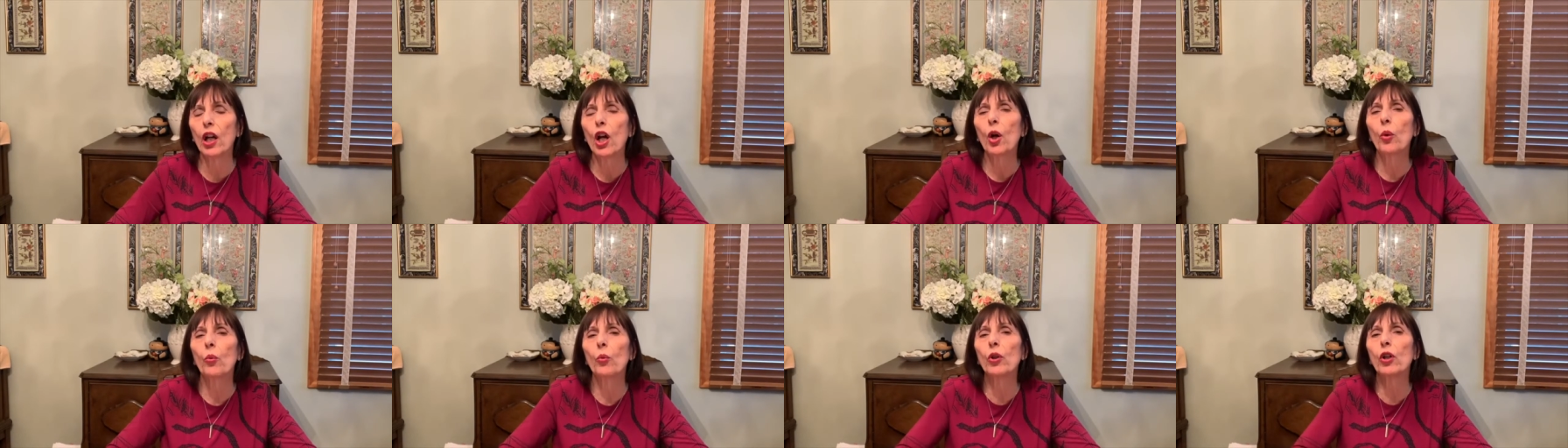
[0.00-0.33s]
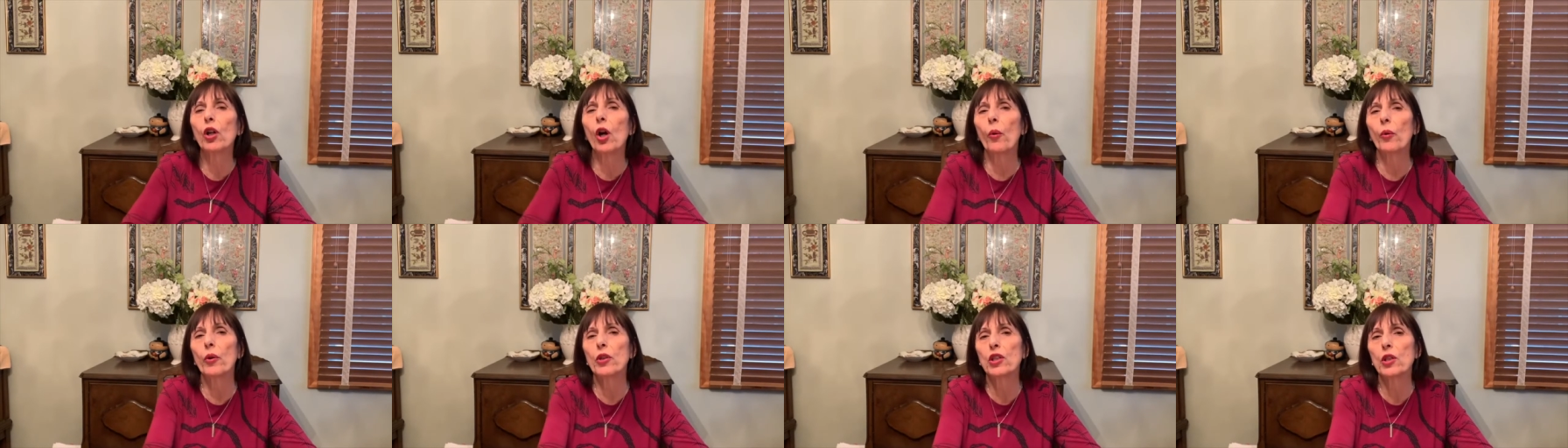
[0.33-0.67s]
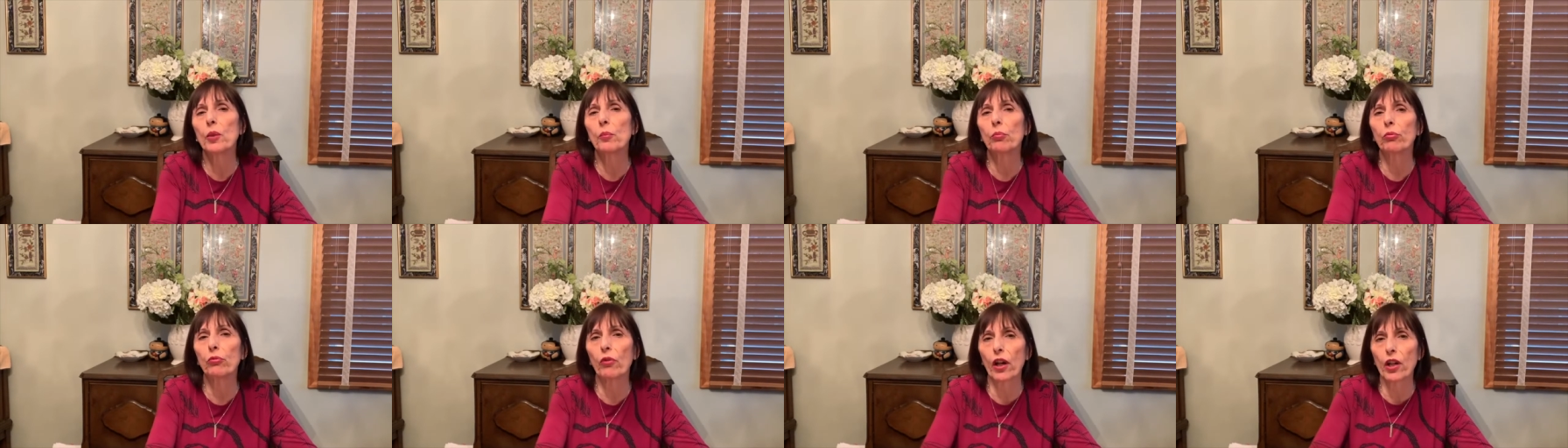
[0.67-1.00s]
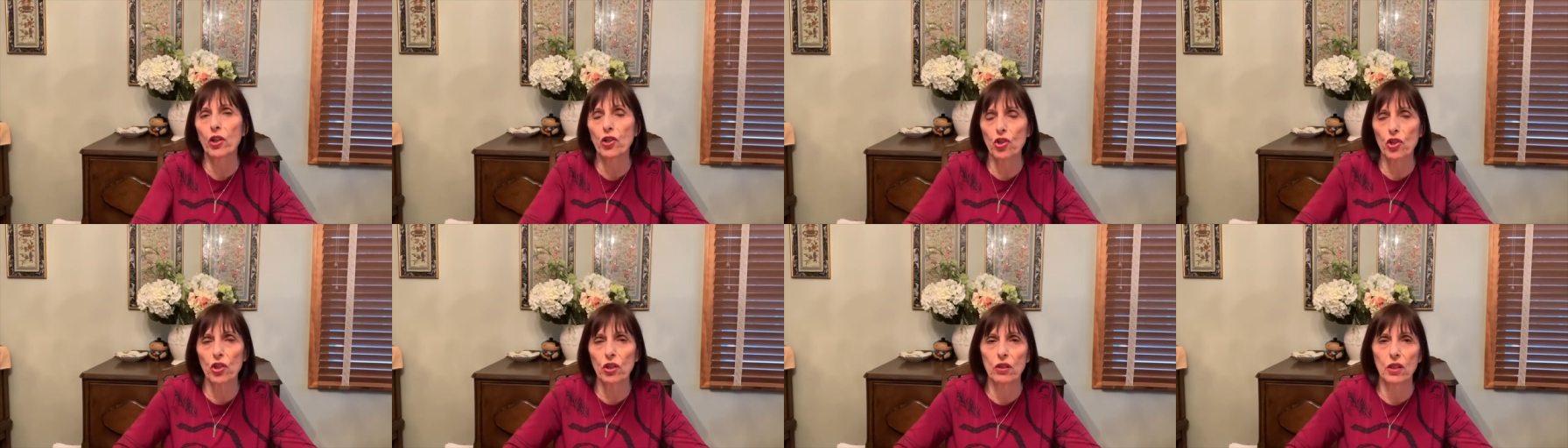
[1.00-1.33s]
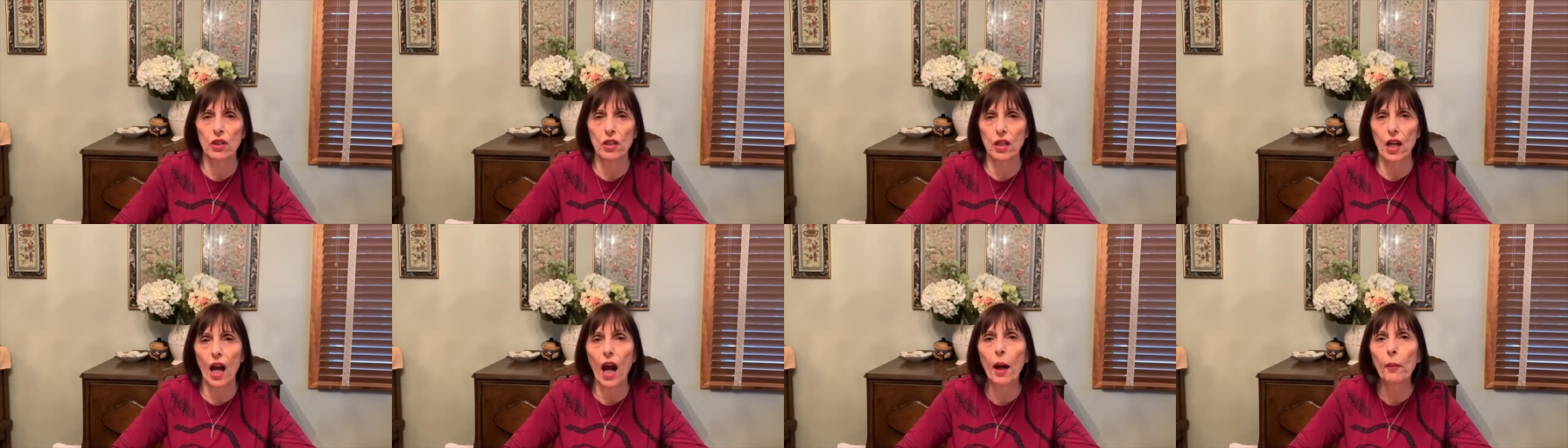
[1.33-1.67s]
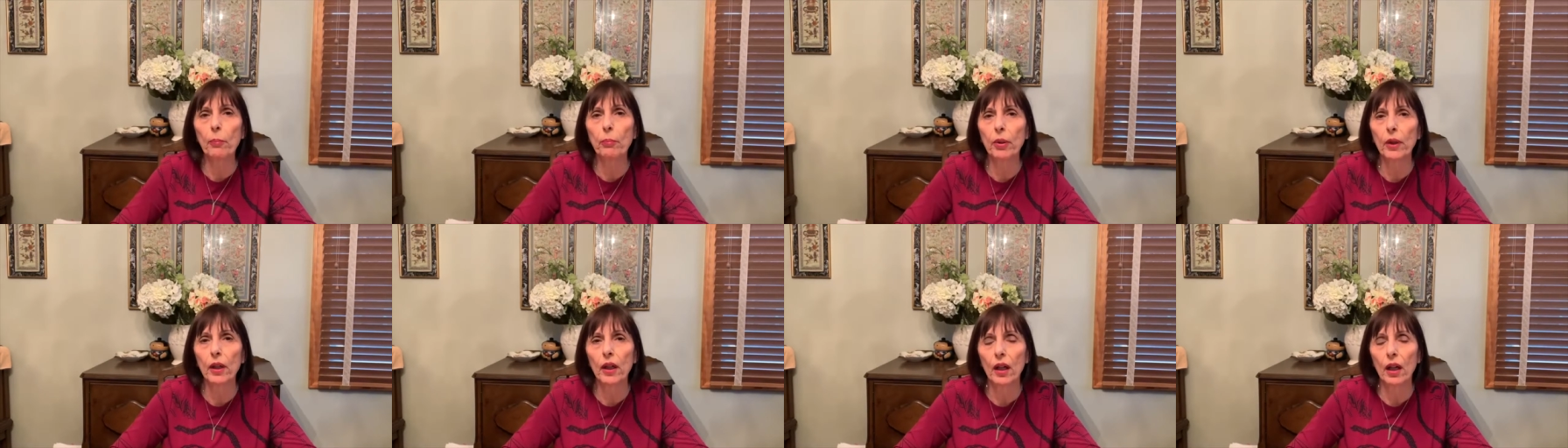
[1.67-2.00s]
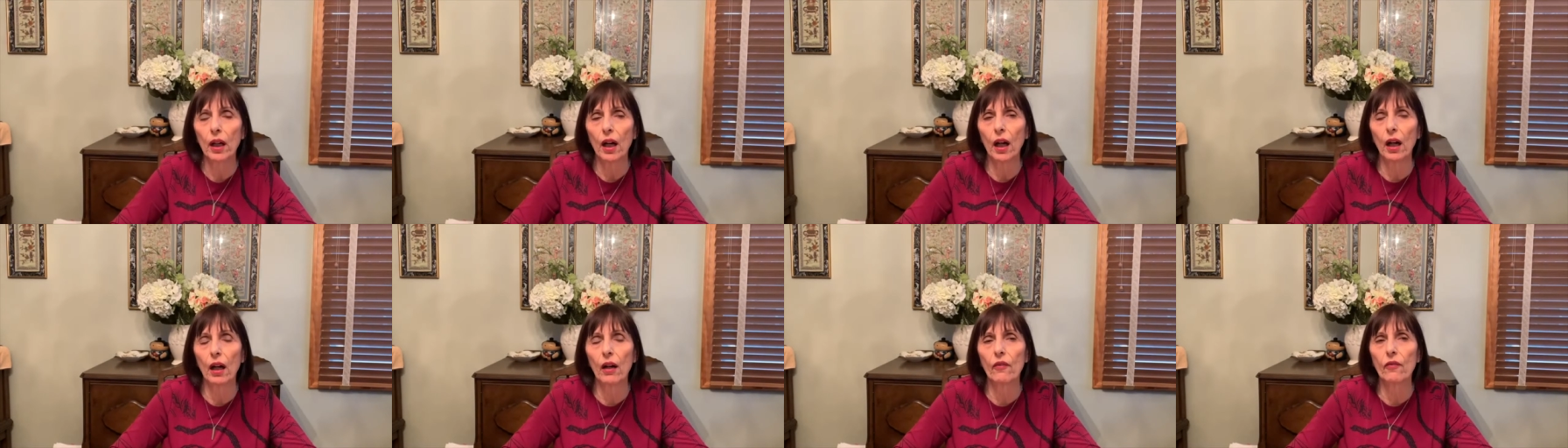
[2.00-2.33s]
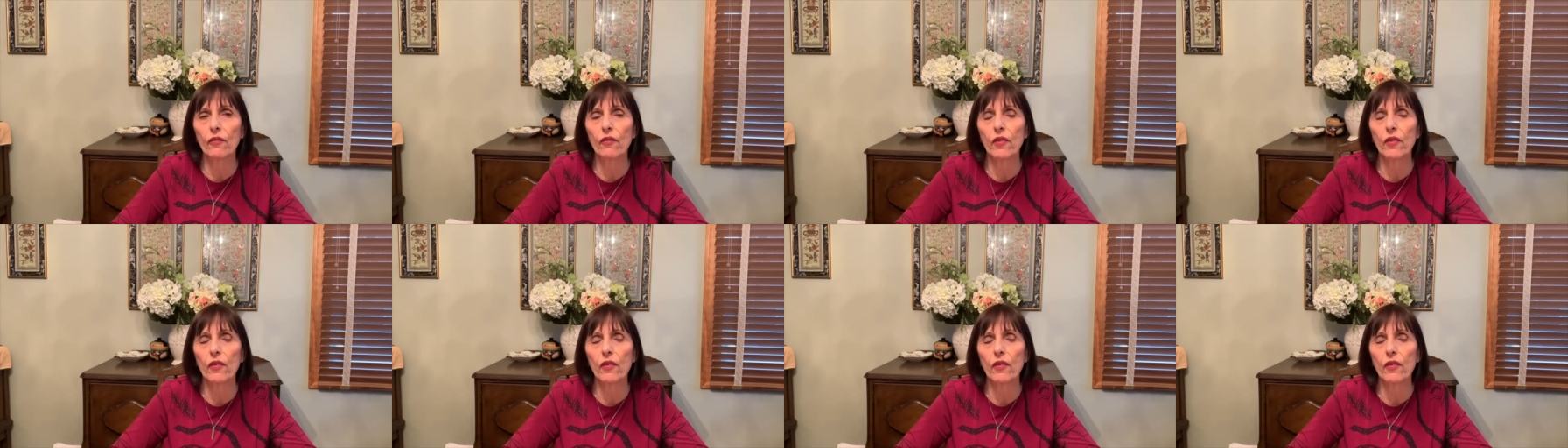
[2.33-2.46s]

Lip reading: We're going to brush the top of